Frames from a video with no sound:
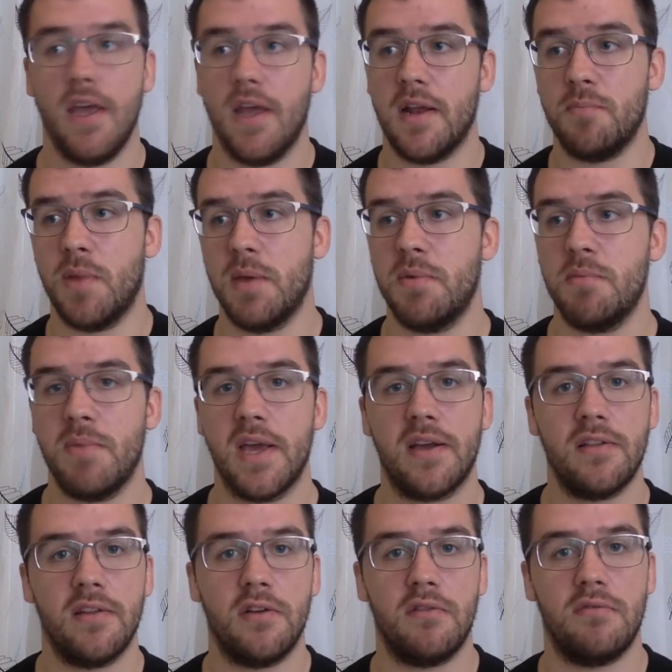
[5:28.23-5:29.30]
And maybe make
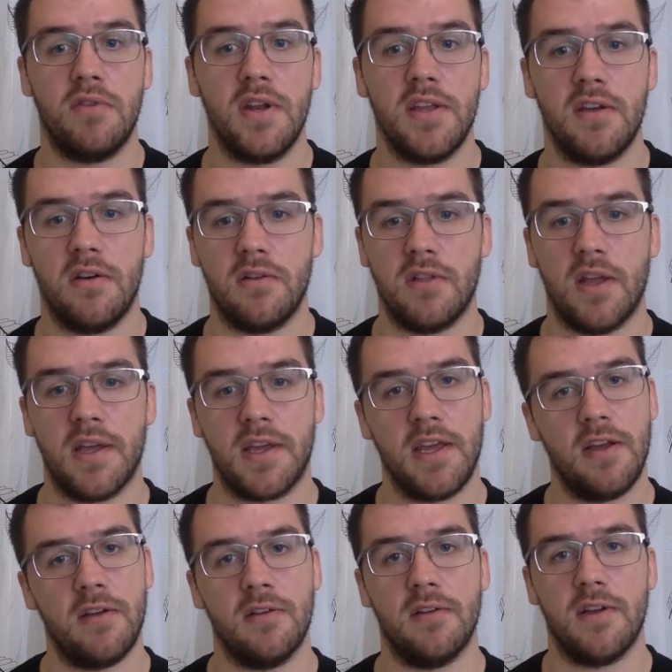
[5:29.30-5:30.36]
a little video like,
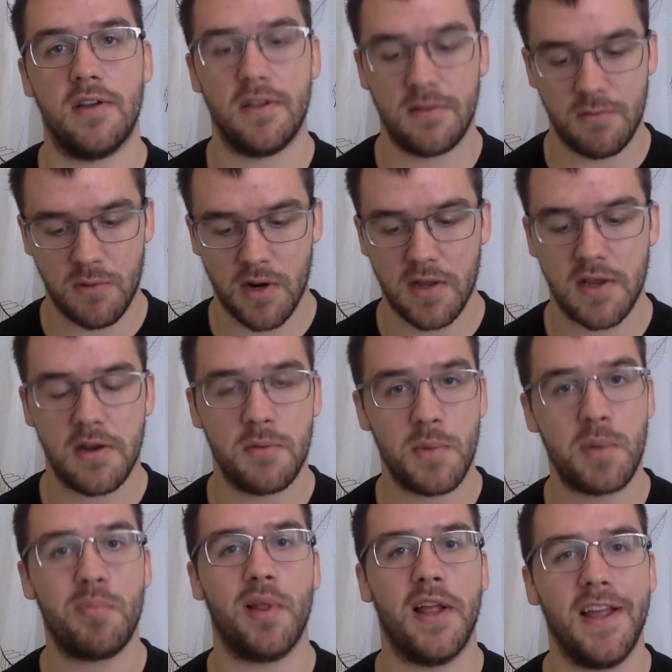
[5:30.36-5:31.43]
here, want to hear
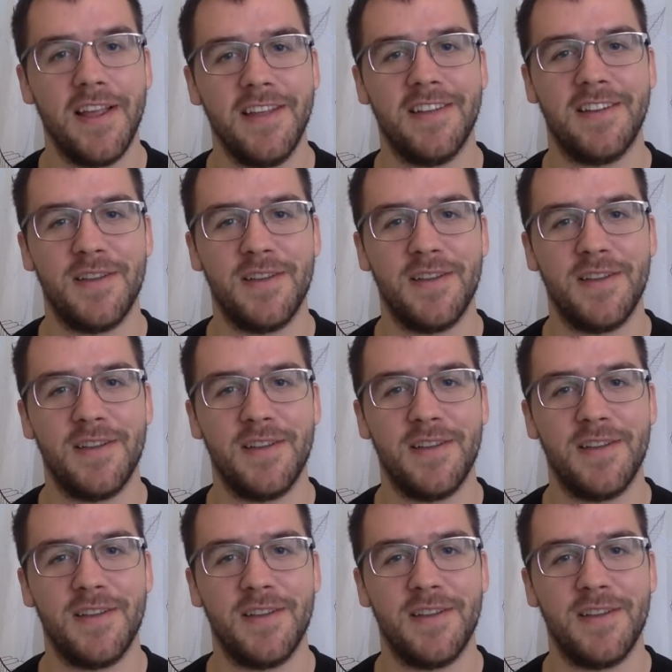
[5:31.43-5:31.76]
me play?